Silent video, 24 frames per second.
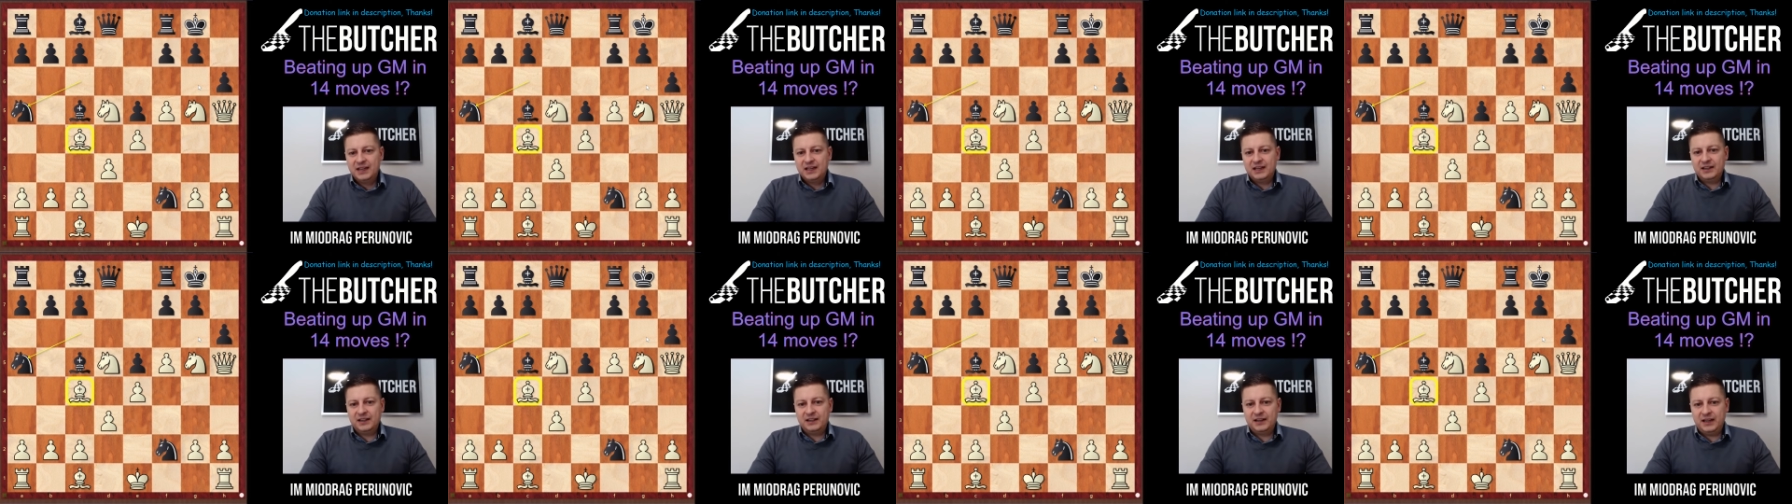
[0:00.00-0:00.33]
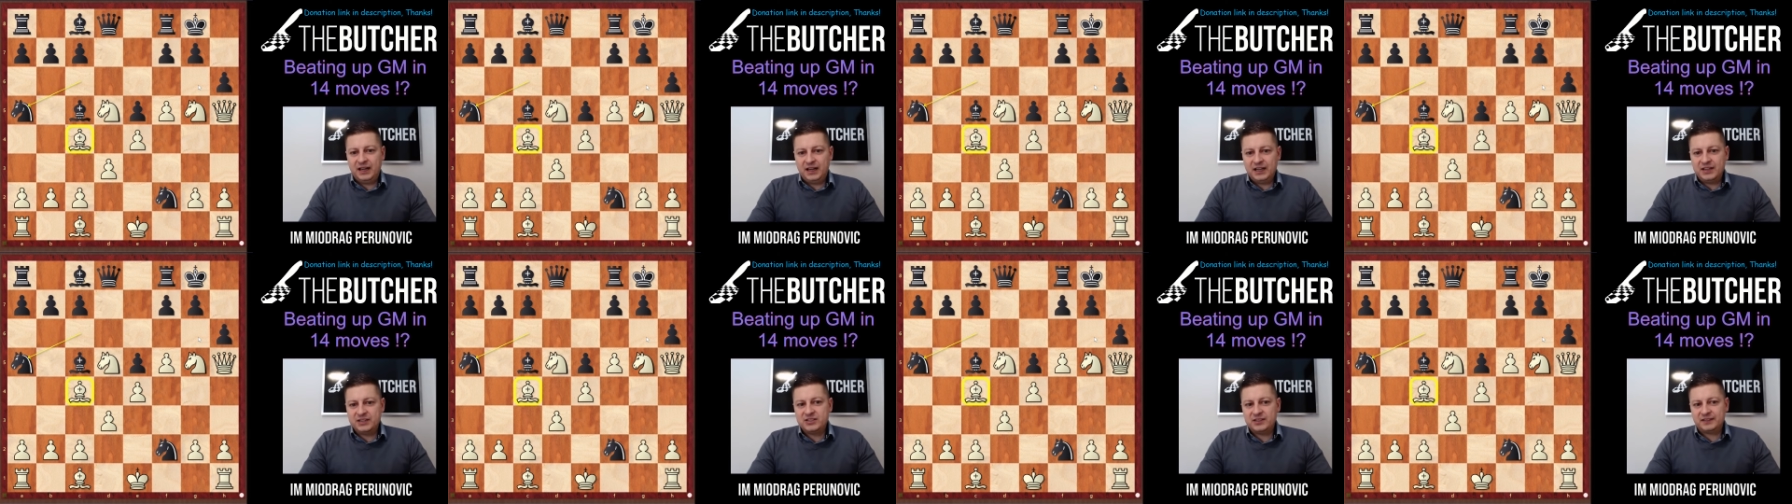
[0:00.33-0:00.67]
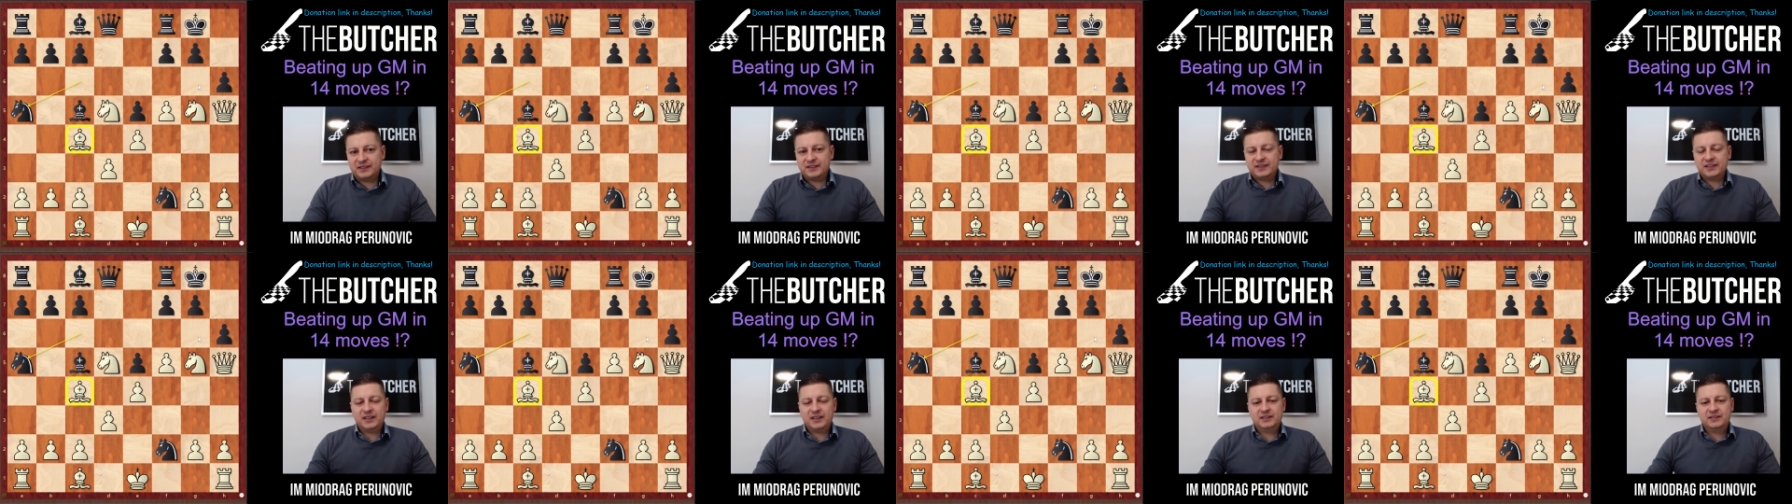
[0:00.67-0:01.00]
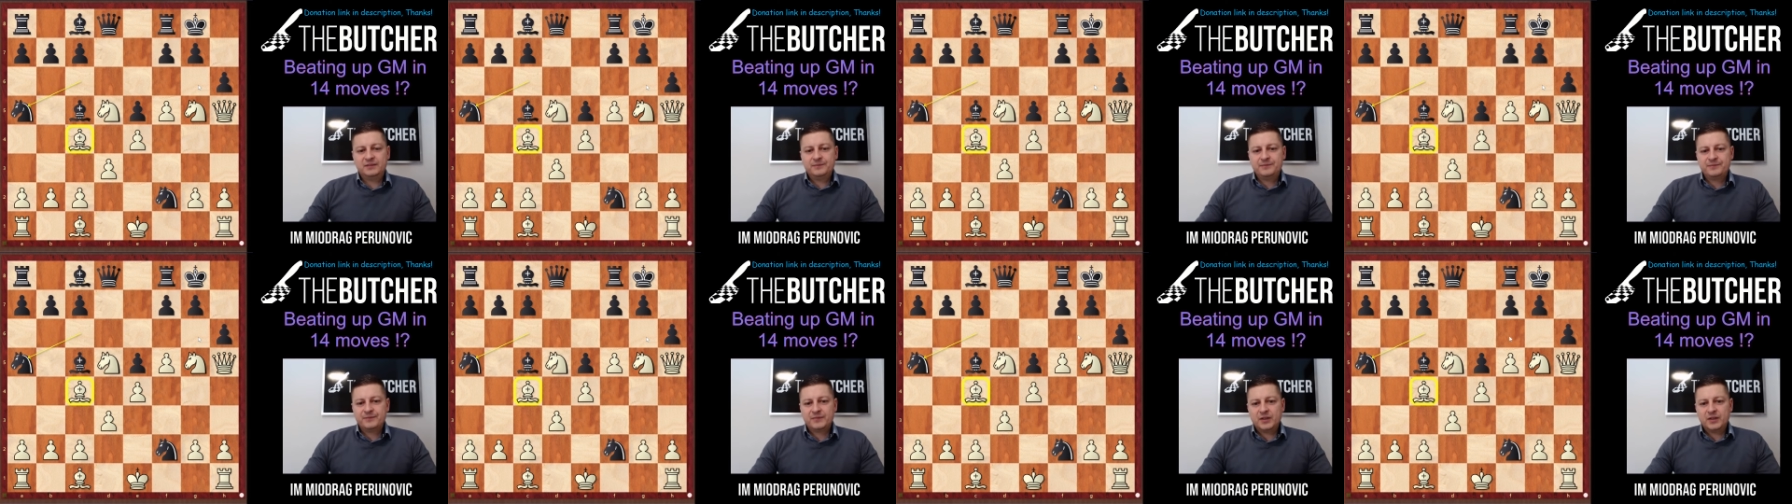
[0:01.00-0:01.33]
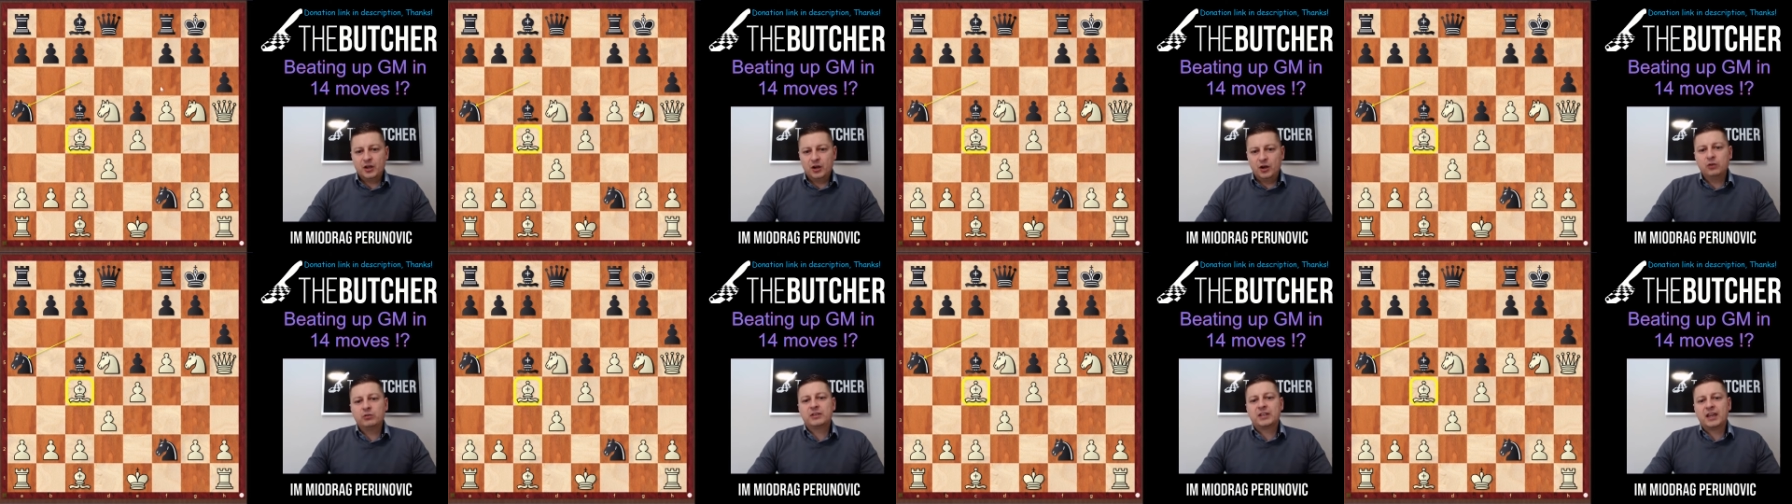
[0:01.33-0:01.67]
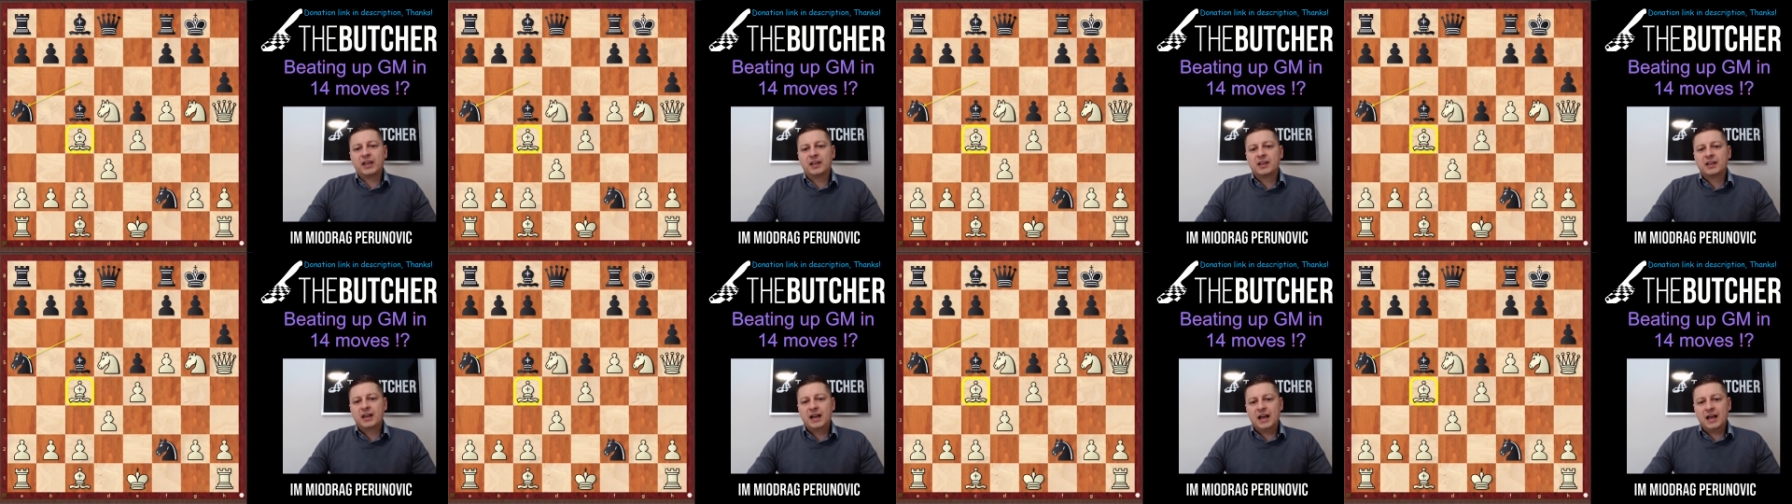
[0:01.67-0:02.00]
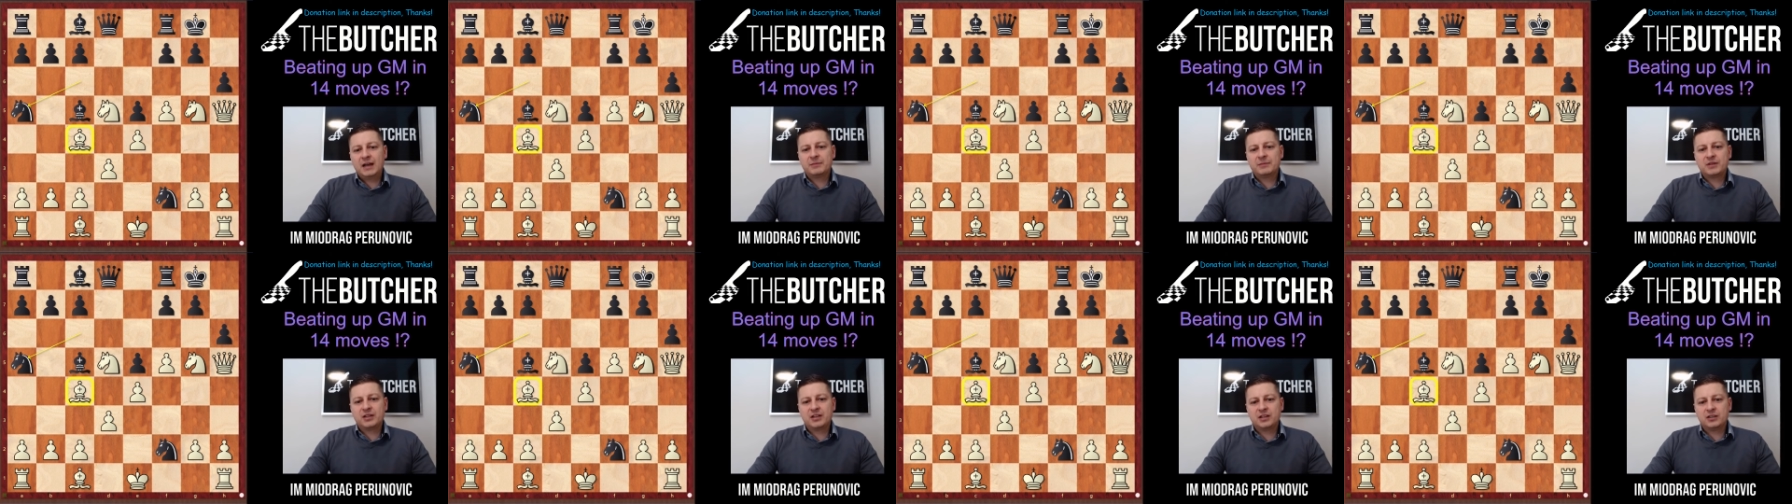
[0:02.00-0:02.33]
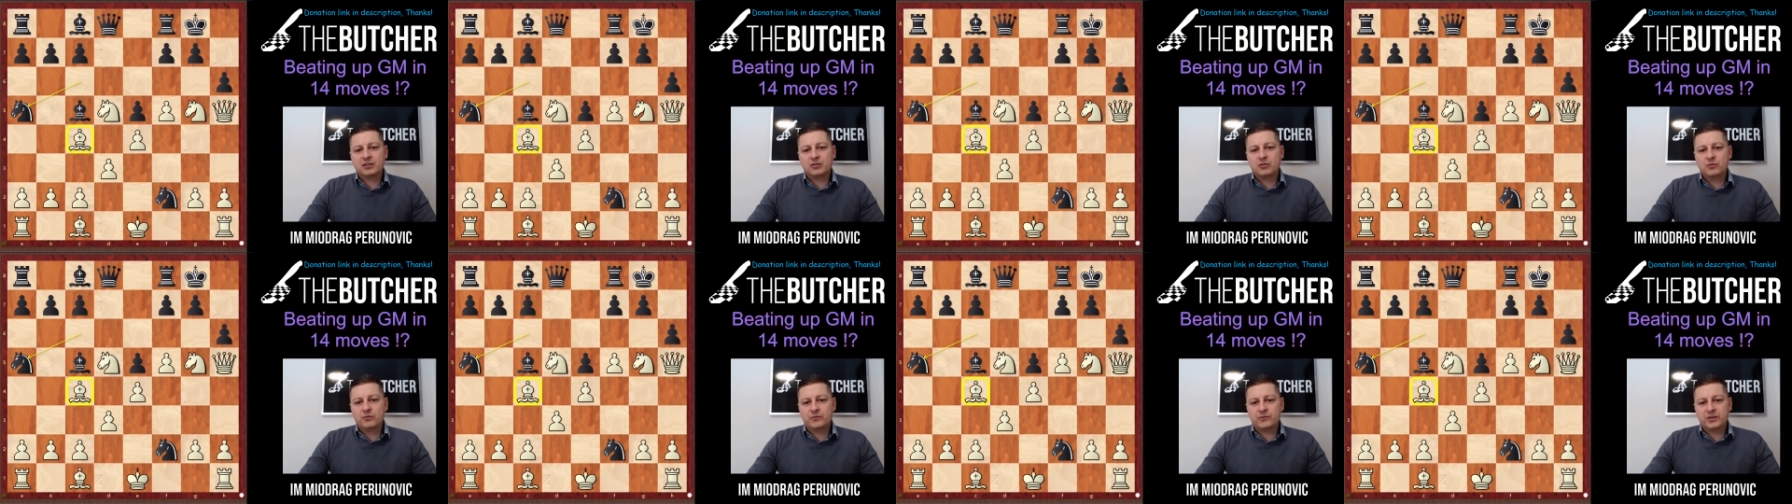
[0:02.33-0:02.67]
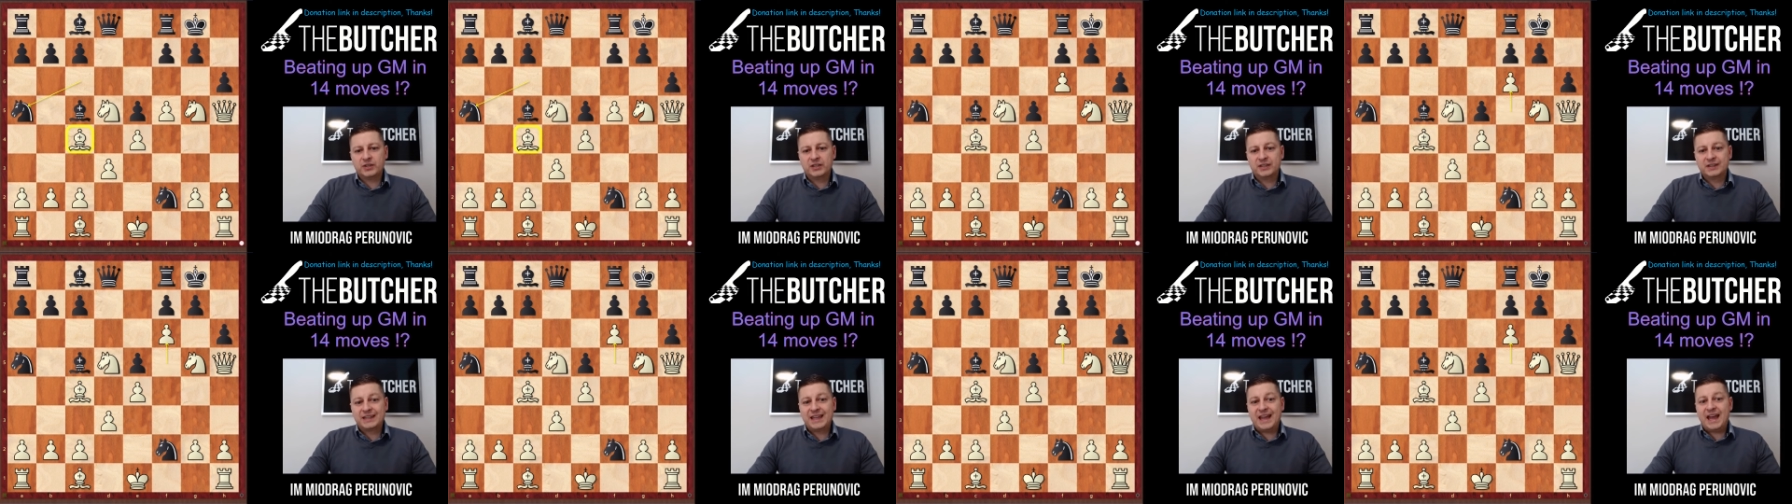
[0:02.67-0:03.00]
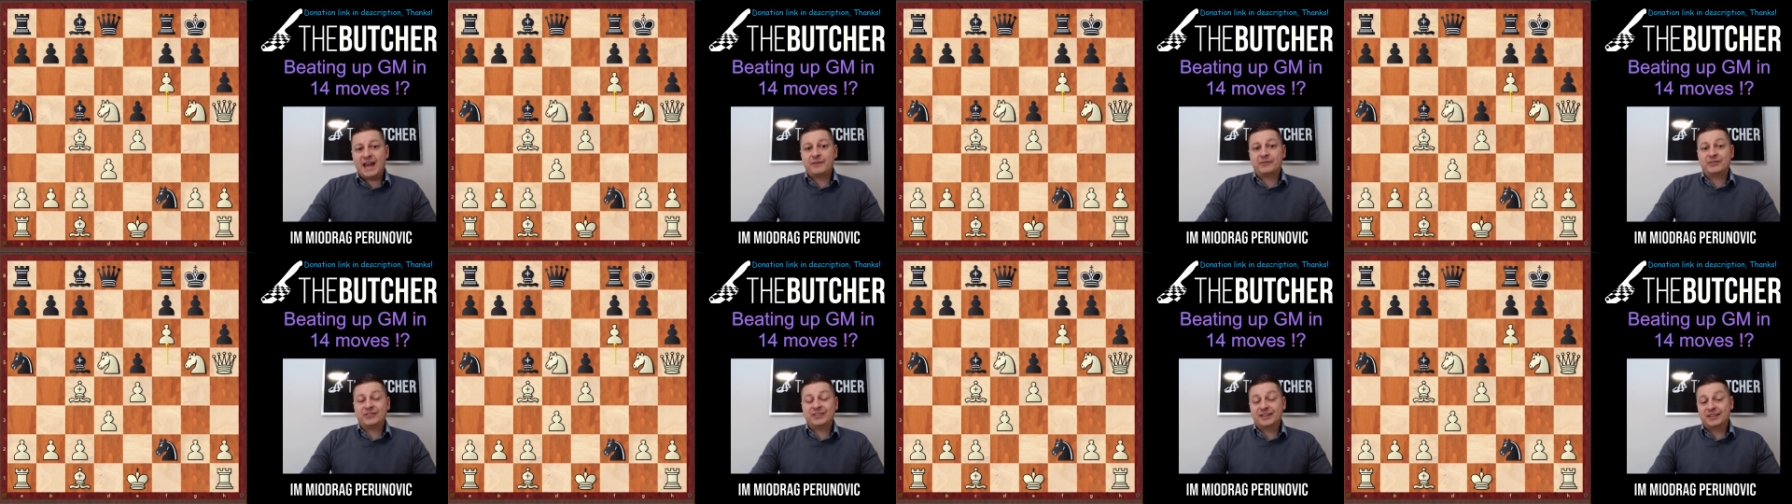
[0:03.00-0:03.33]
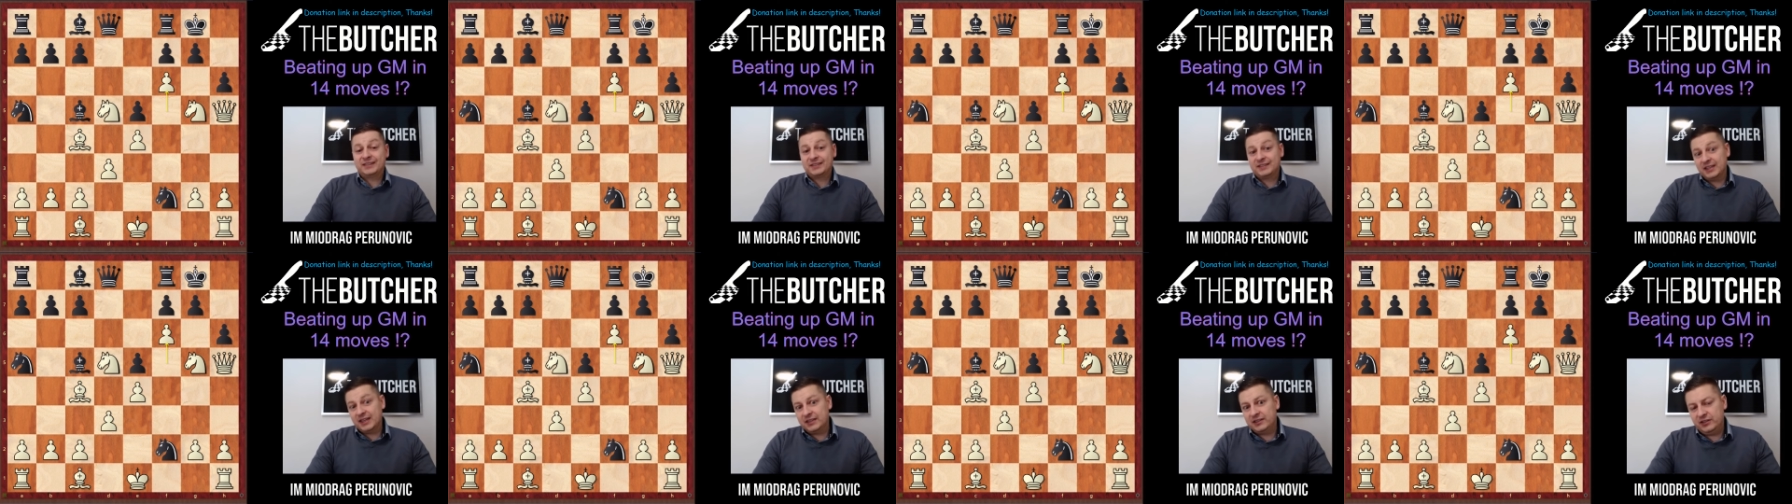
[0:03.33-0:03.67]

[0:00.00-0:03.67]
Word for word: uh, I just said, "Okay, I'm gonna go for it, f6."